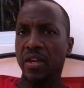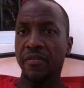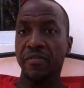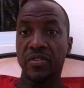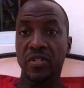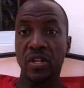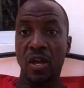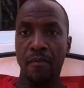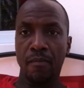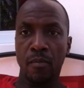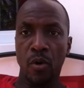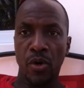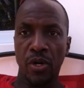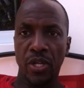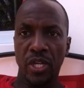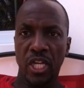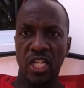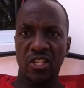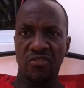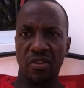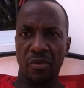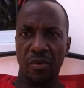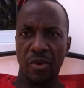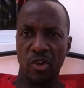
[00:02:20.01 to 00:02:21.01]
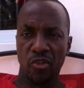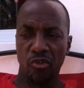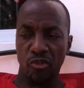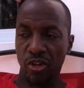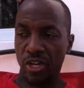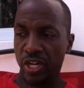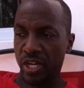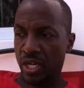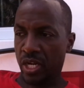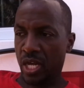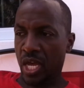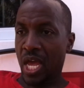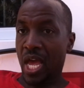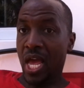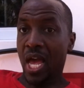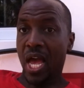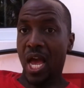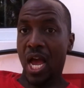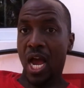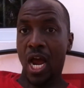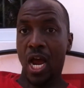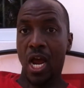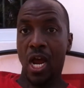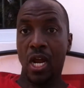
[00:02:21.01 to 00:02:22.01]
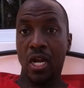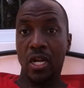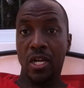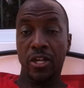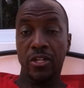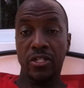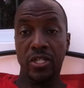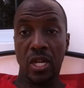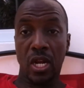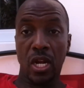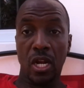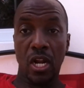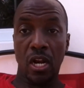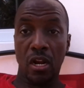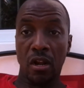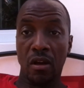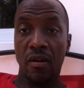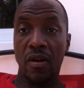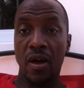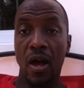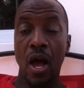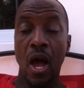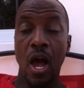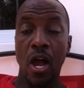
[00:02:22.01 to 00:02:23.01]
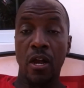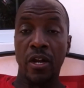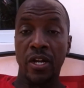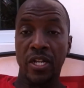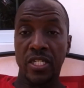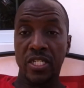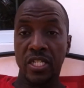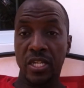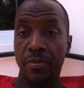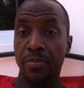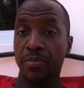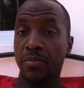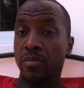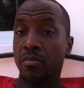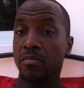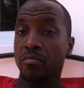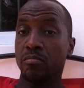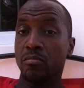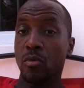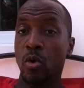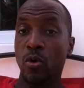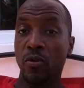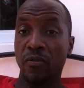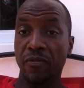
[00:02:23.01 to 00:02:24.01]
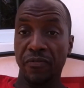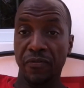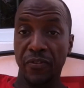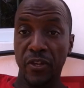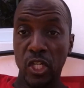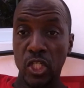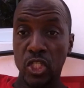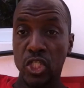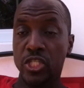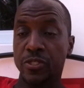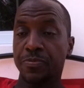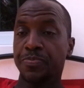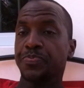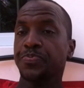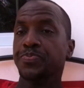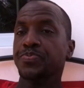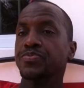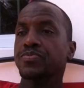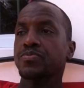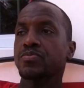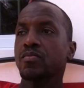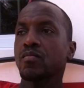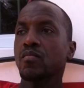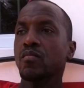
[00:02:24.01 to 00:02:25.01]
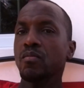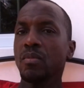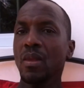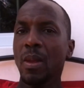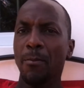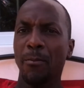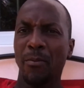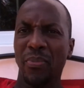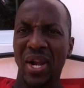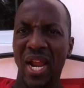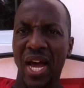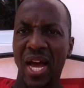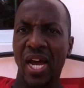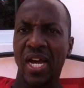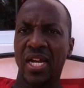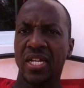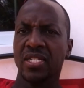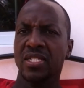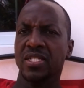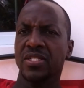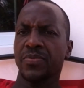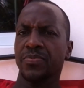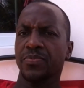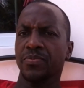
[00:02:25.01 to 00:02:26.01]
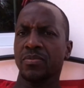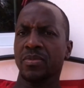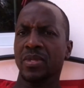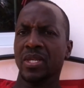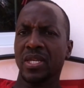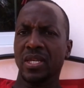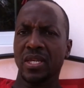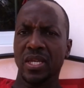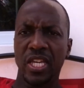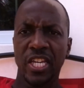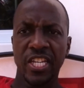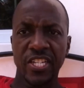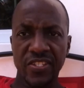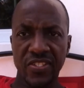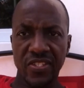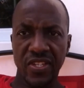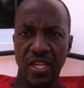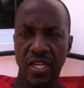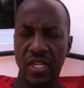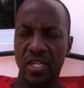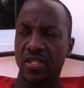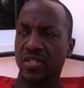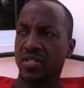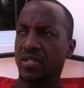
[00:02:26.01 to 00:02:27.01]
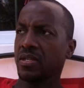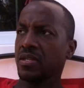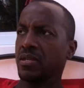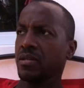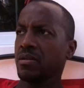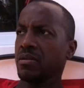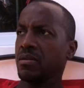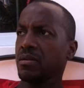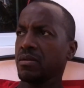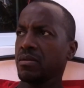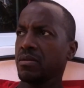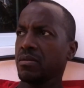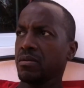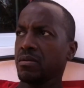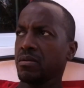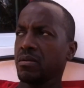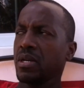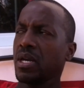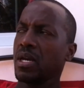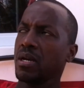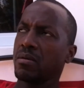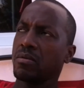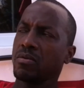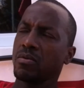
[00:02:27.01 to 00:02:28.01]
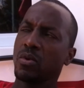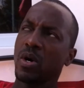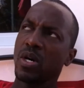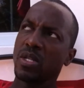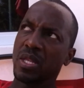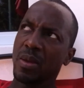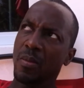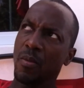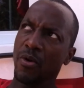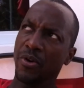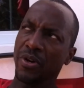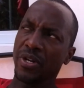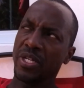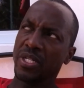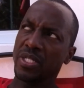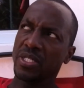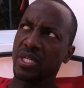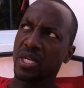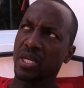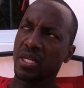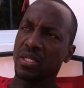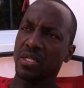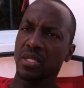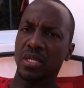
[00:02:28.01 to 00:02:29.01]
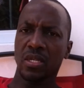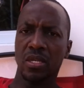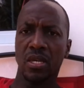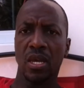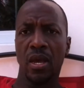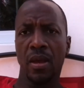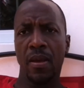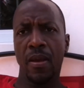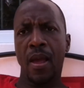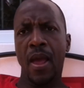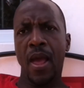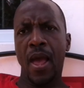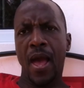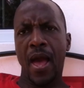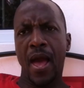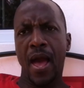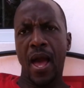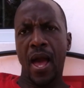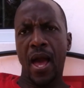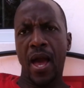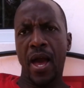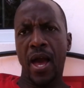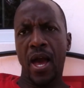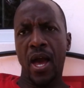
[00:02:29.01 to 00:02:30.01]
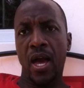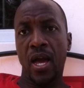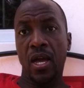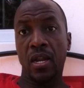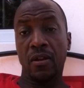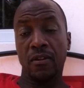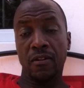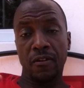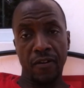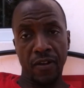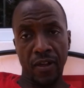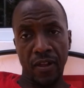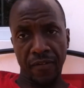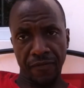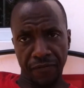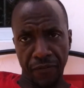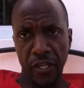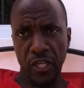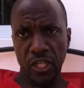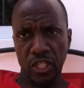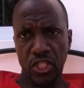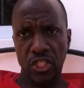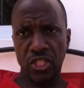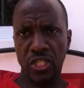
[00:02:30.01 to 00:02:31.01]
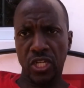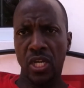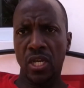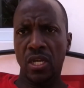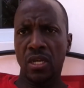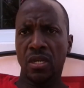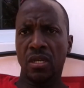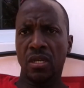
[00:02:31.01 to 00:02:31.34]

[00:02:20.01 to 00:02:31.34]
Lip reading: If it's not muddy, it's very green, and there's a lot of organisms, both fish, plants, insects, yeah, waterborne insects, yeah, and fish,